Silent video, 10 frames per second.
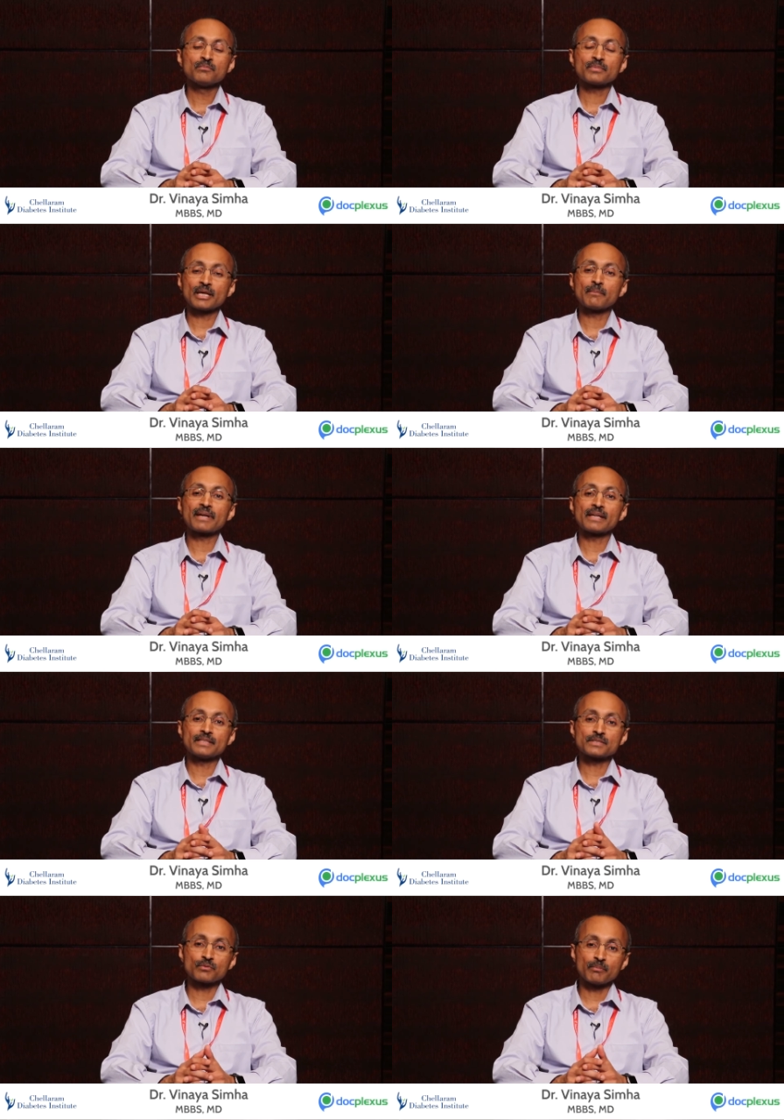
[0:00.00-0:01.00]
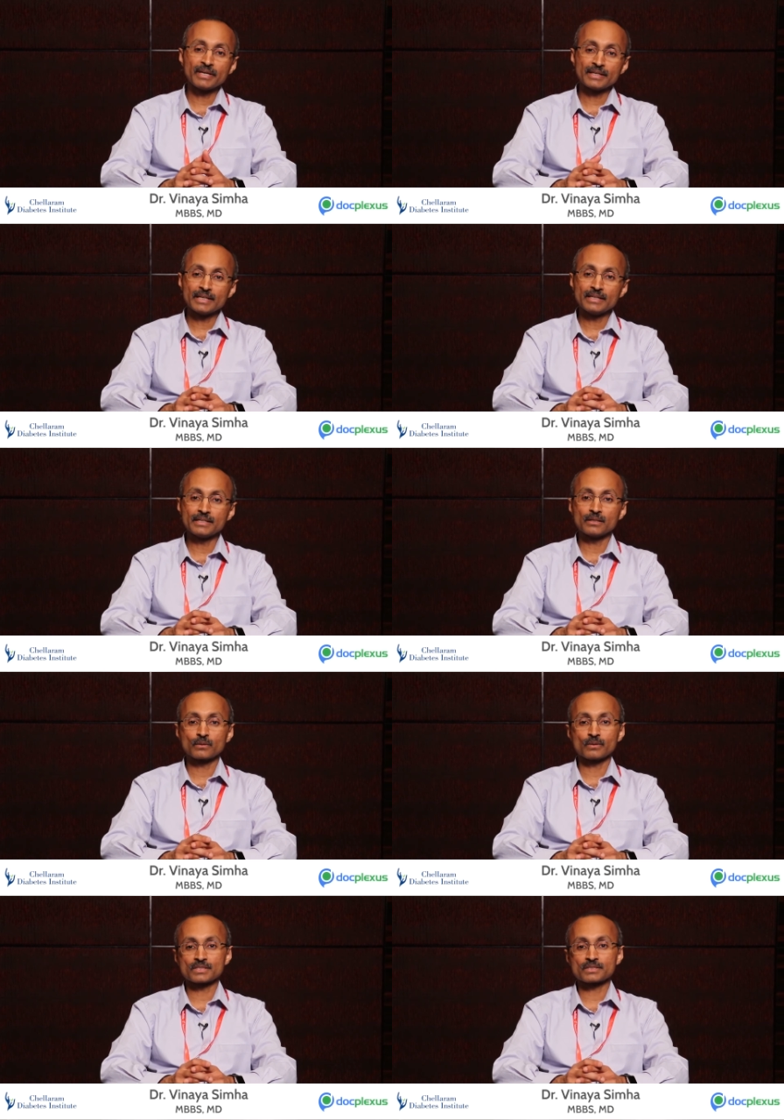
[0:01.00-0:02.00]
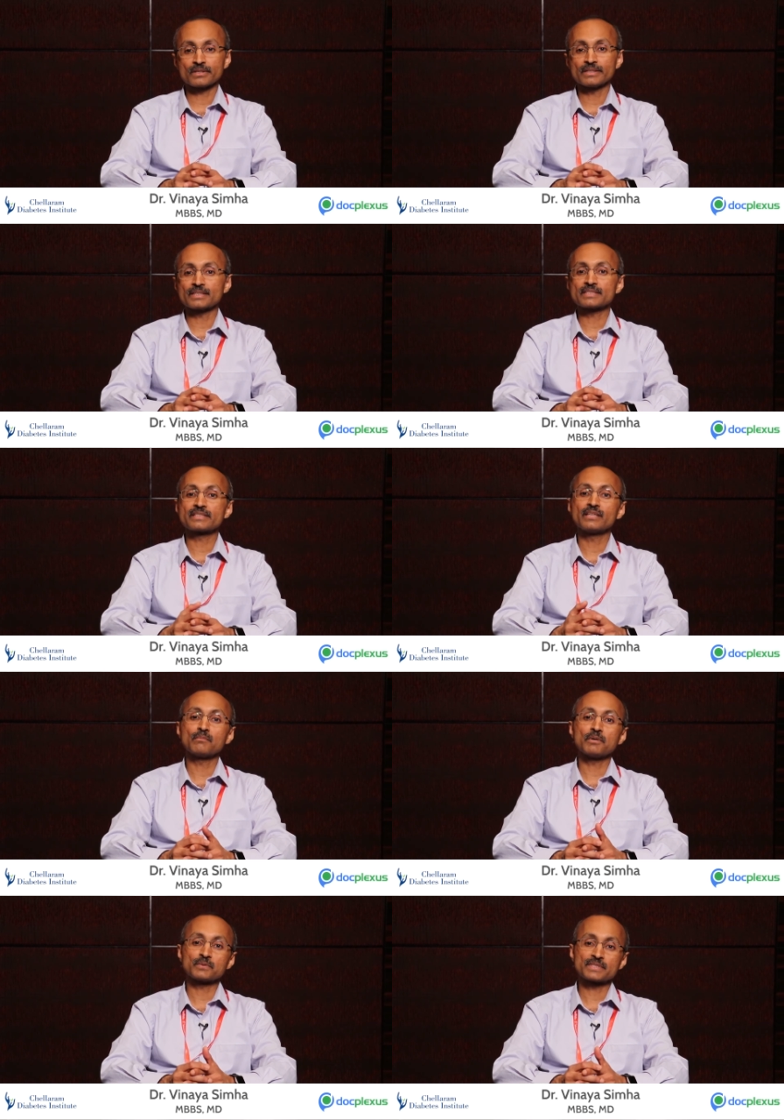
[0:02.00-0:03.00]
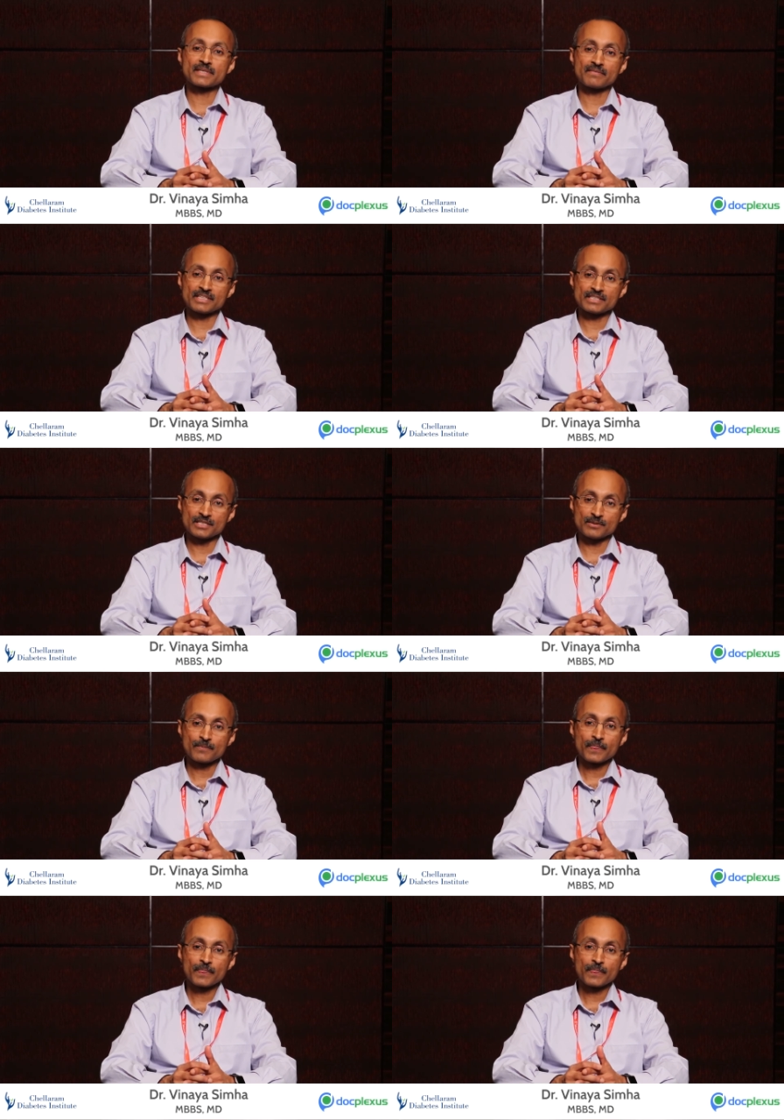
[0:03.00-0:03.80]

Primarily, this would be an LDL cholesterol that is still above 70.